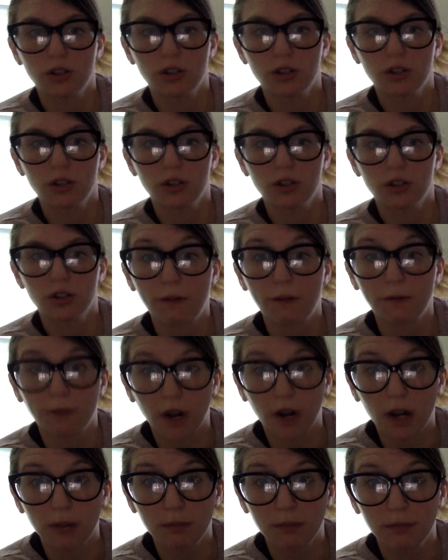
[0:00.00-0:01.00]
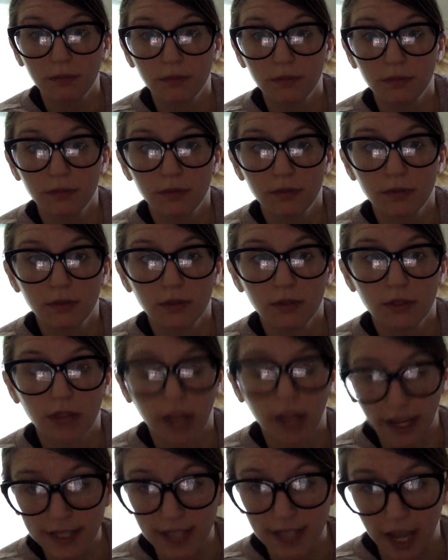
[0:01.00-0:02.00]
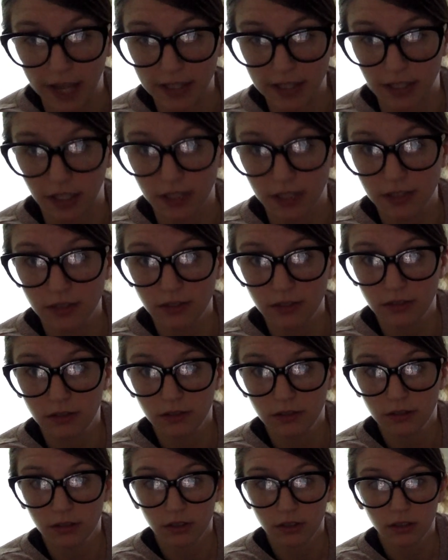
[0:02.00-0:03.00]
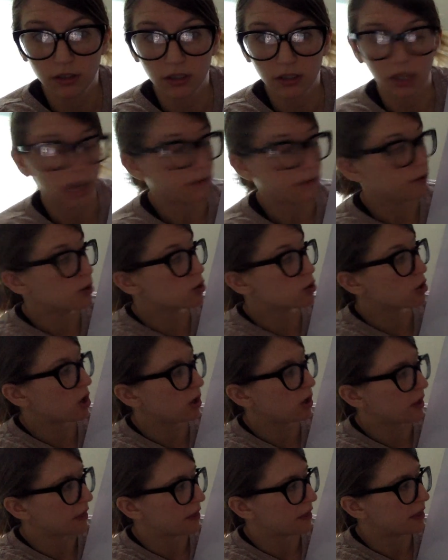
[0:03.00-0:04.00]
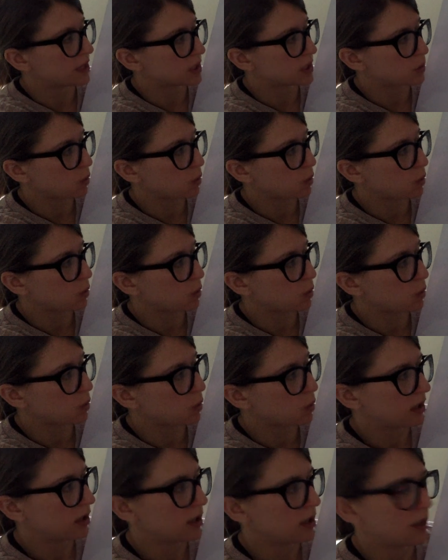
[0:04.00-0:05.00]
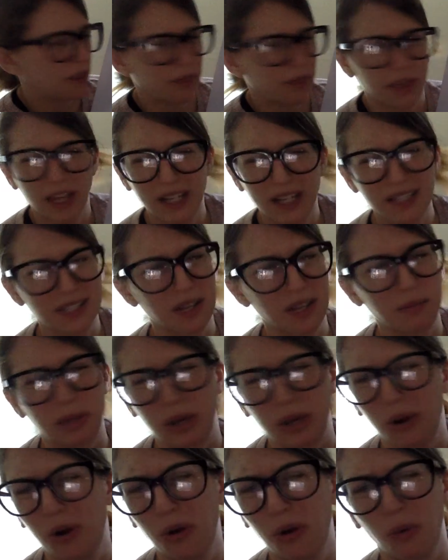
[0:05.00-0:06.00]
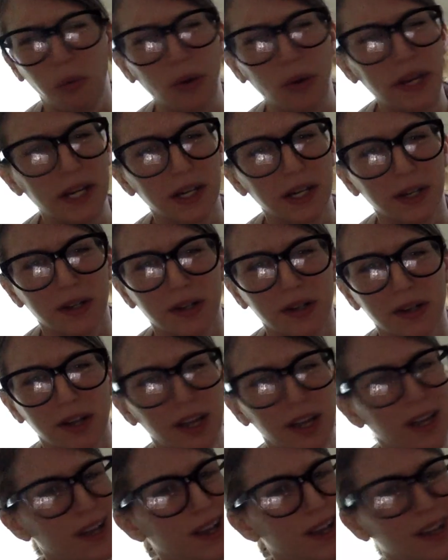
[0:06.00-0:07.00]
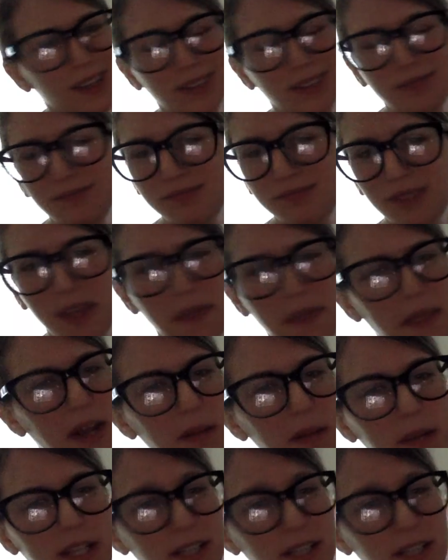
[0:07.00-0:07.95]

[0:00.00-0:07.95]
Draw from the x-axis. If you draw it this way, theta is going to be all weird, and then it makes